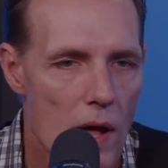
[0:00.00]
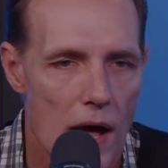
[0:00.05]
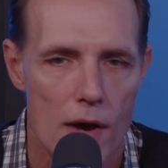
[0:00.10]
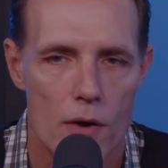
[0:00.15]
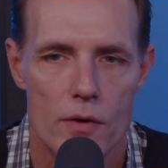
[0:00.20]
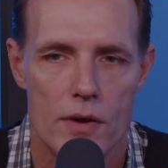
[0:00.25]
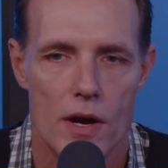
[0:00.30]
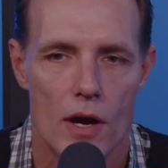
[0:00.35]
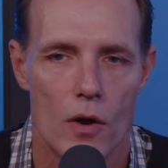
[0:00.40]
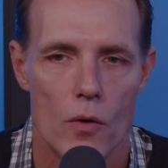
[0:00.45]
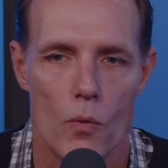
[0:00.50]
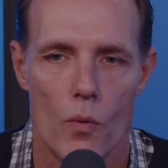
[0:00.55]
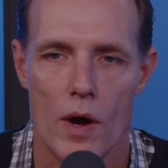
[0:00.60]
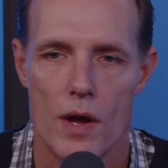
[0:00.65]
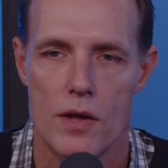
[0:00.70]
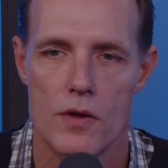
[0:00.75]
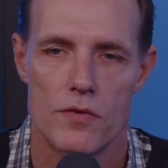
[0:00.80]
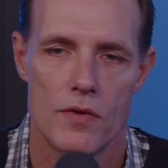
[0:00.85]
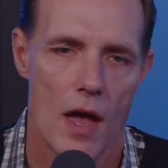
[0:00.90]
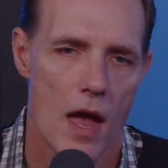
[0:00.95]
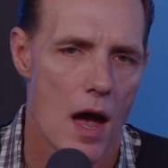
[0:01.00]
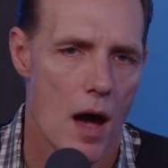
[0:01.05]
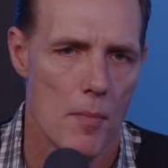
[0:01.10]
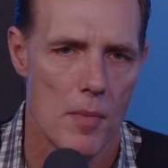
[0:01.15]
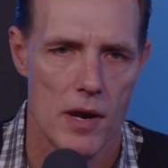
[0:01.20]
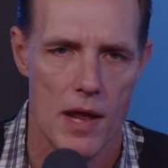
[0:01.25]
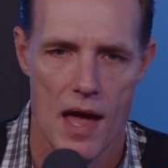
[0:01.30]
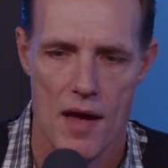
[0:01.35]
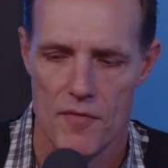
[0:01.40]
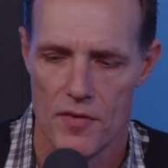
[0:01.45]
I don't care what you say. Hey, I'm
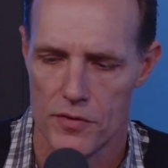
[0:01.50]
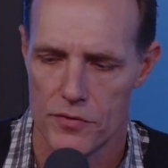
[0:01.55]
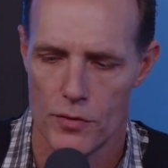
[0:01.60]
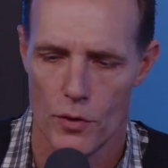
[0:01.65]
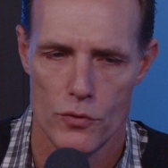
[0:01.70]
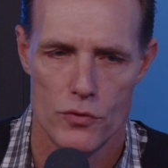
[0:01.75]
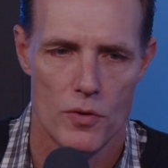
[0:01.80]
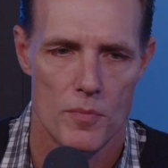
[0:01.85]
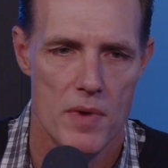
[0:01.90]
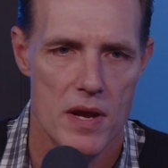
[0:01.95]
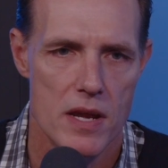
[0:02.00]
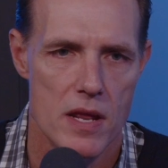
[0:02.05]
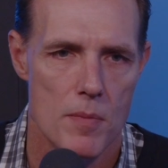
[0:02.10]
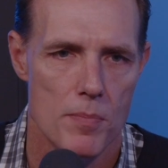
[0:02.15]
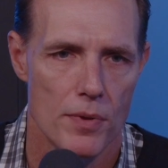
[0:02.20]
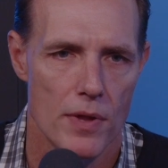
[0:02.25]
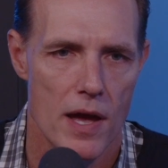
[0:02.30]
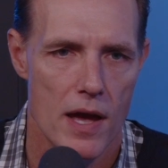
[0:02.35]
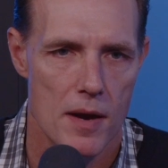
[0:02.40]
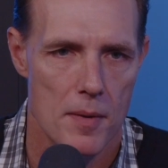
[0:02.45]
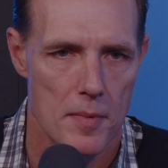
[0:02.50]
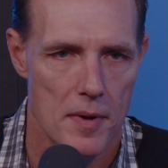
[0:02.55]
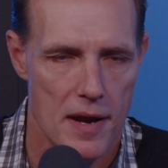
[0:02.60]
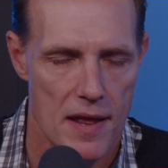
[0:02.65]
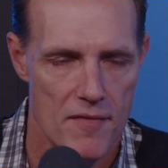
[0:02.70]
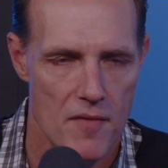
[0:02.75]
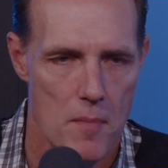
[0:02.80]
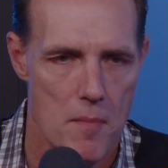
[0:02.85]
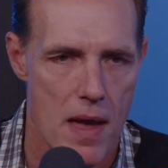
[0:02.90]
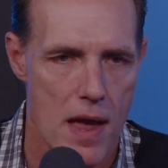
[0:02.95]
going to have a social media plan. I'm going to
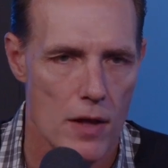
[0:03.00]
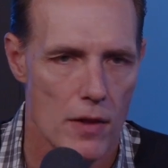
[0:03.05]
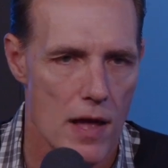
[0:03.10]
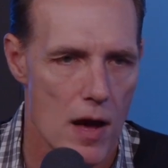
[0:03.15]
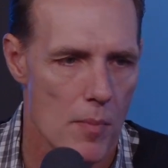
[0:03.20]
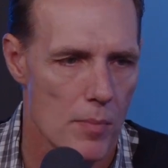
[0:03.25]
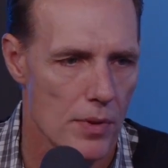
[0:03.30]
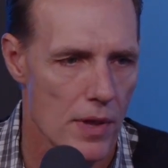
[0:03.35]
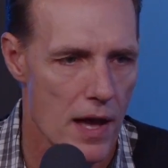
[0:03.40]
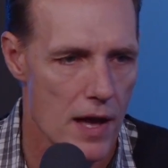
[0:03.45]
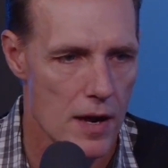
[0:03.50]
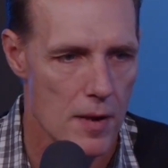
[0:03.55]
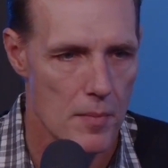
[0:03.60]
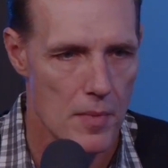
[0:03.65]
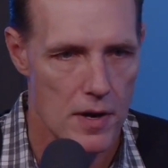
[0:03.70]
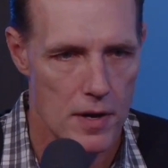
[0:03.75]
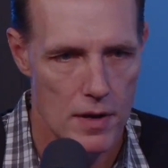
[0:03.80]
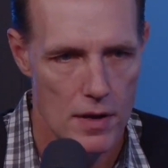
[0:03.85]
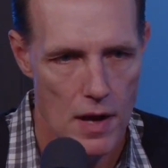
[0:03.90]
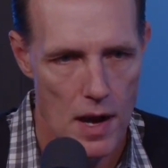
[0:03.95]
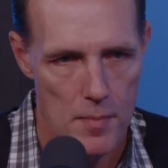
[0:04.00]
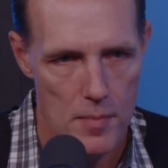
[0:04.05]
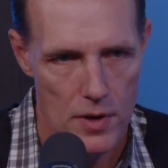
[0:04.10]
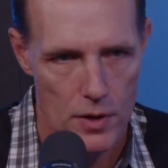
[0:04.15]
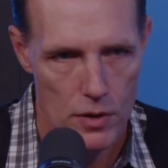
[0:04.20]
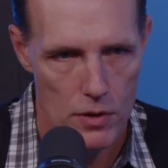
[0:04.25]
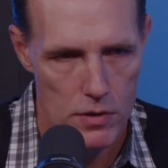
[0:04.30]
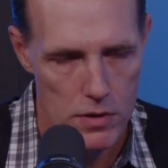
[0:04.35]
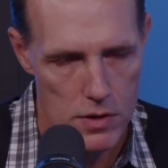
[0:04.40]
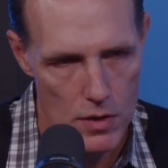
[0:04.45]
have a mail out plan. I'm
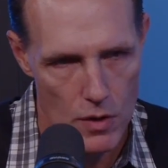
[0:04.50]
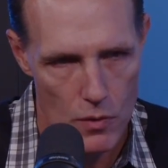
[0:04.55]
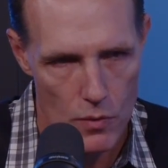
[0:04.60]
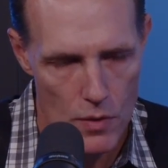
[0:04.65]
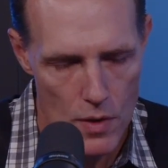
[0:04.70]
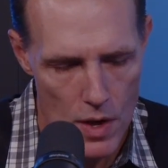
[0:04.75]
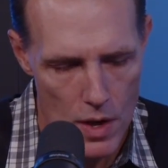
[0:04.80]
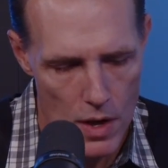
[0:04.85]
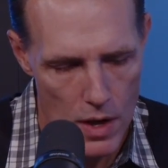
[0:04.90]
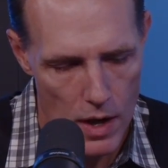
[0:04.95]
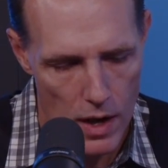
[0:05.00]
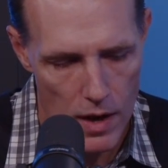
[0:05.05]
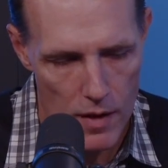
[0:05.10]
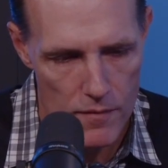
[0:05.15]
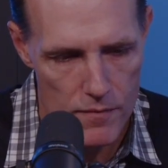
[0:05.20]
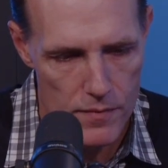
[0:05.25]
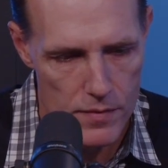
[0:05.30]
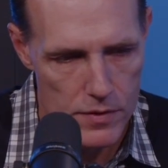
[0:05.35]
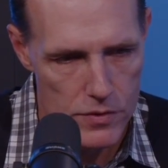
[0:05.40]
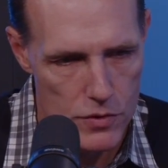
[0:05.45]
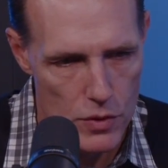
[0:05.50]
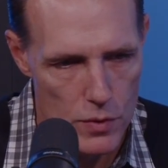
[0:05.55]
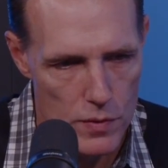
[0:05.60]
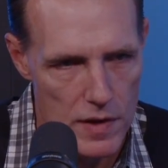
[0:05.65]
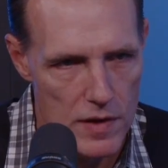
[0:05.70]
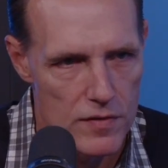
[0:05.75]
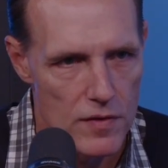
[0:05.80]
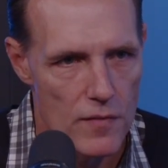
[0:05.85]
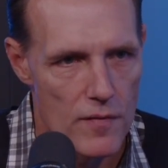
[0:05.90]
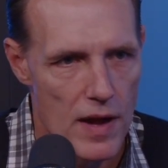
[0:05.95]
going to do
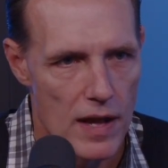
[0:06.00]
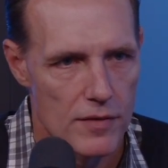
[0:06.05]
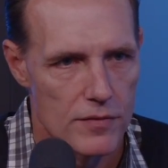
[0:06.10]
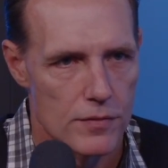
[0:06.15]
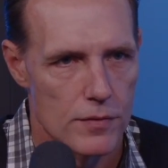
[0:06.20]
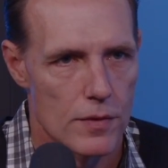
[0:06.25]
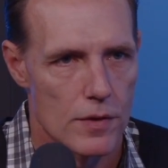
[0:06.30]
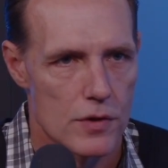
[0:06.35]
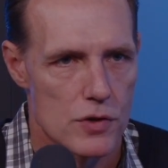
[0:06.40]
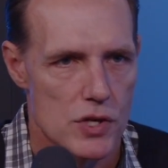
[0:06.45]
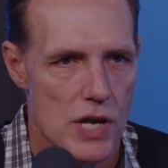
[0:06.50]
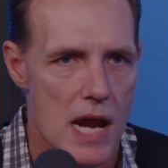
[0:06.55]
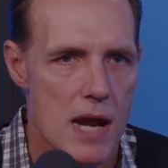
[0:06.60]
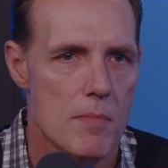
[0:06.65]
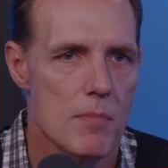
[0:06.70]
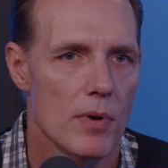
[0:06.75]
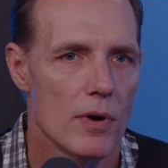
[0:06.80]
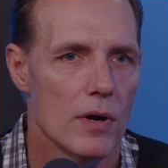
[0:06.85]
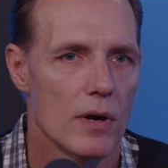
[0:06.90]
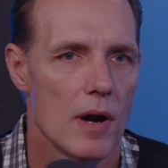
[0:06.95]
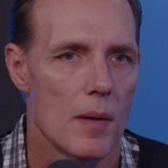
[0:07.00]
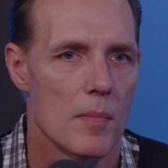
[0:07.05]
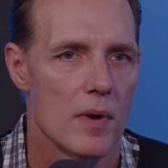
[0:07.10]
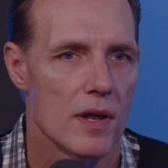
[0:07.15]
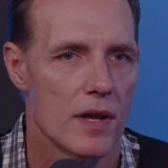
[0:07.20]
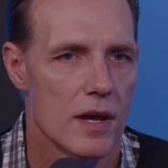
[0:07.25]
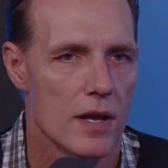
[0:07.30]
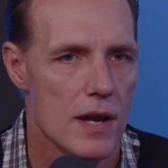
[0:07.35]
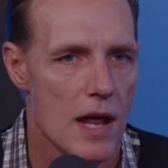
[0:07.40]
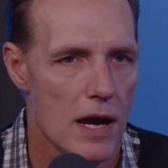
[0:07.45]
these events to the chamber. I'm going
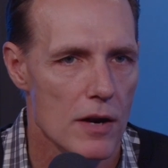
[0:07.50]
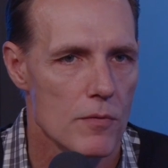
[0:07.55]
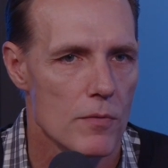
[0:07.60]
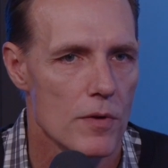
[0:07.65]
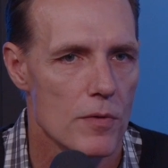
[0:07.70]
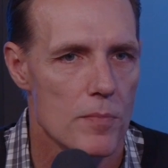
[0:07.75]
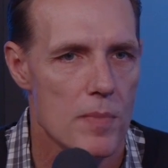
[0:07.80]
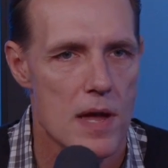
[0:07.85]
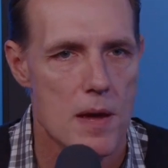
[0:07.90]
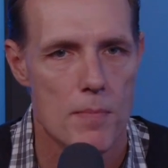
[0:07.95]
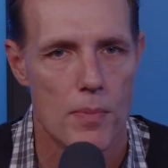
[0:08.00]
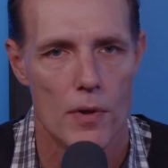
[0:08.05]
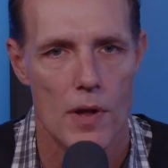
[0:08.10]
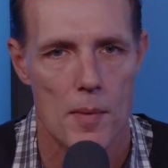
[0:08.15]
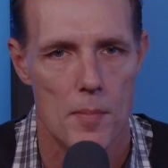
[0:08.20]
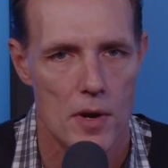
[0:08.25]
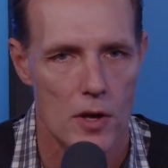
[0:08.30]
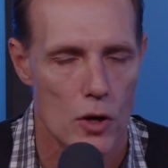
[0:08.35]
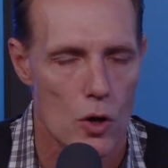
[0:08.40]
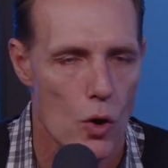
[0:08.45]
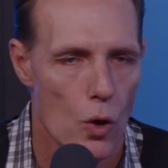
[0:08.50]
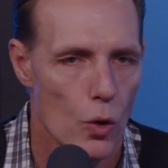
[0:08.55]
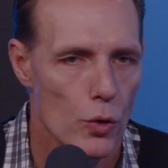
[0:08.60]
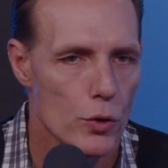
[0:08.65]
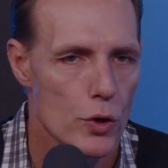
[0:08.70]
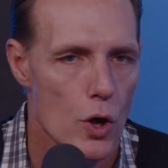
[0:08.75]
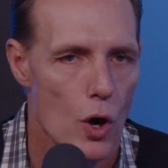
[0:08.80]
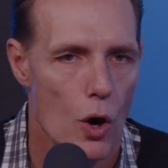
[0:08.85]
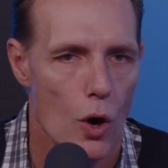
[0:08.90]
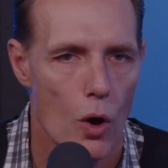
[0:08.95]
to connect with people. I'm going to
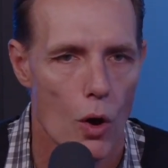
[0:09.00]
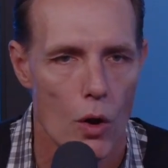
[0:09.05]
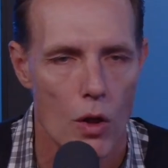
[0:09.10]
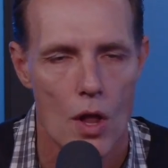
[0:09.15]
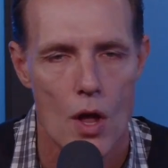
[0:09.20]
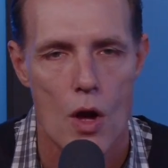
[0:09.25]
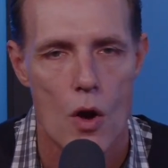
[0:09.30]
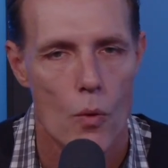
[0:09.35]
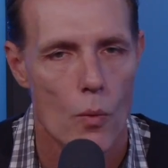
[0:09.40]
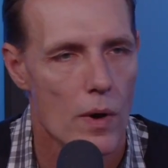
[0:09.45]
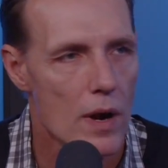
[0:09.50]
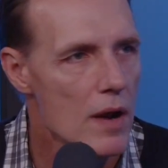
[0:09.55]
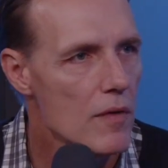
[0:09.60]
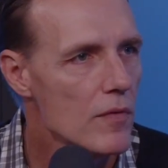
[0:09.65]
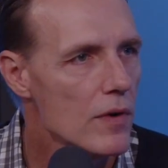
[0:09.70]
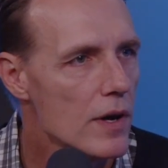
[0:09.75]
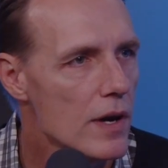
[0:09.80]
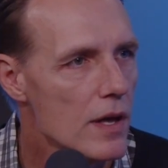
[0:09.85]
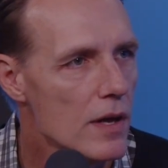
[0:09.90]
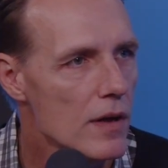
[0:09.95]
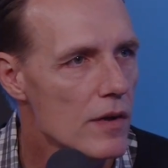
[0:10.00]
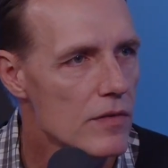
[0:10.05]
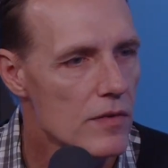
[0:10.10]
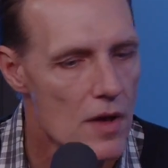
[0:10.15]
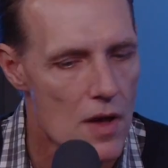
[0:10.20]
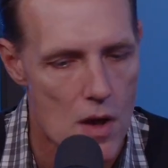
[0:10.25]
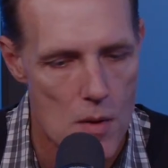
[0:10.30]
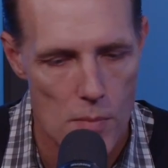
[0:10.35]
cold call, whatever it is.